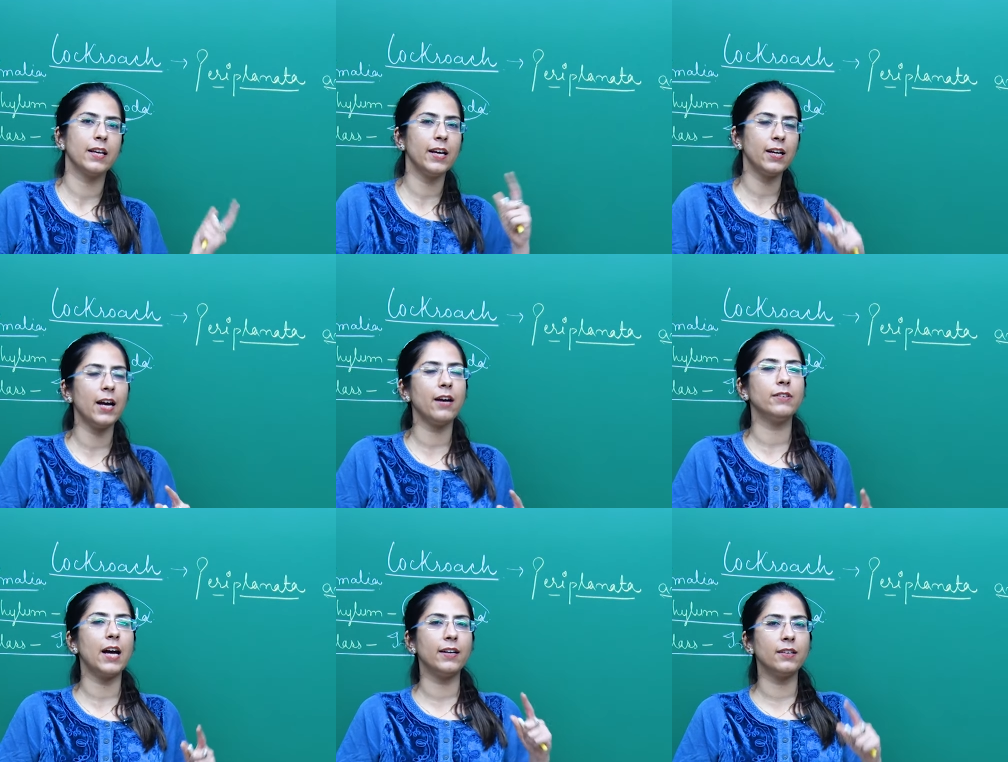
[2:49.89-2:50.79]
Here I,
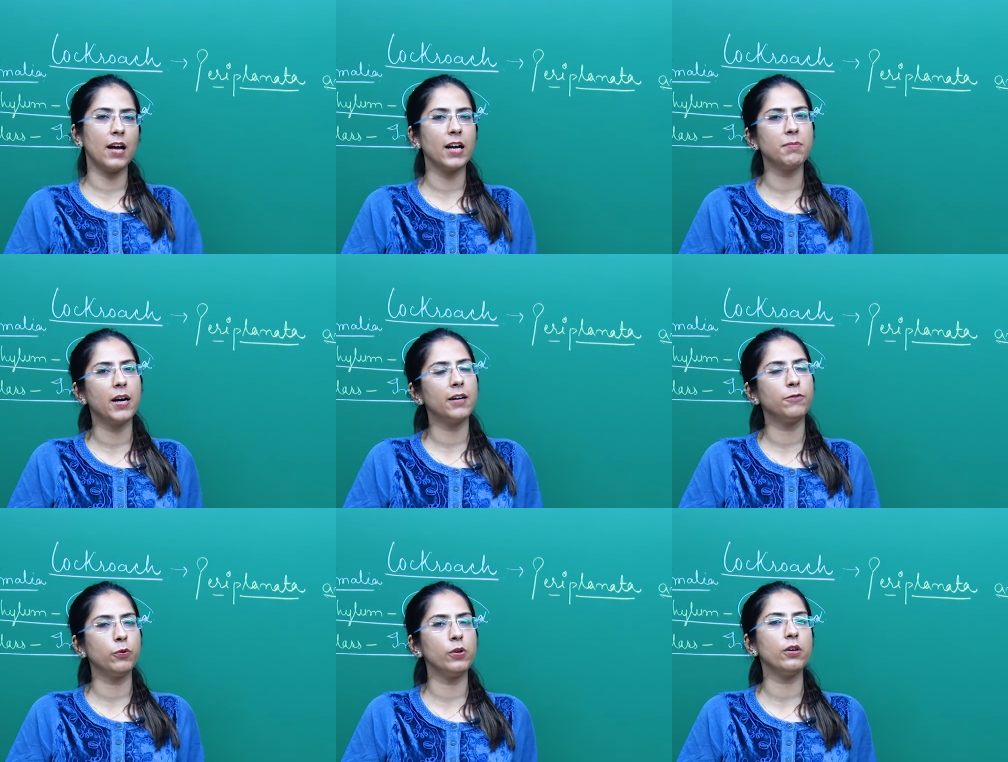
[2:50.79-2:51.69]
that time I
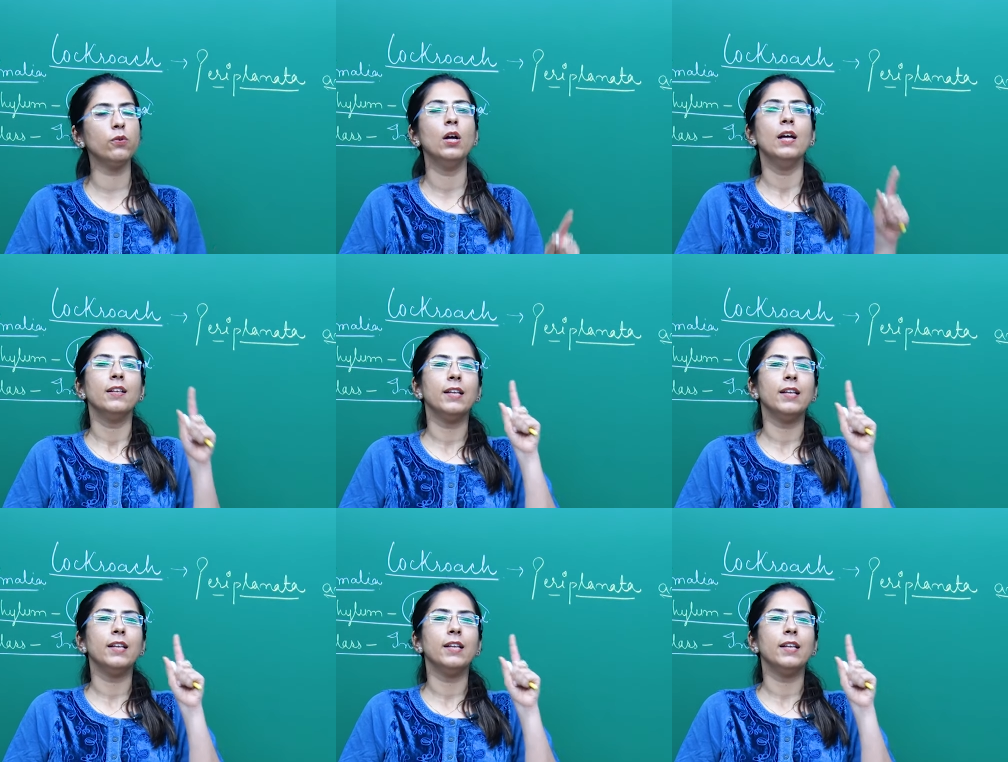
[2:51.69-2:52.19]
have told you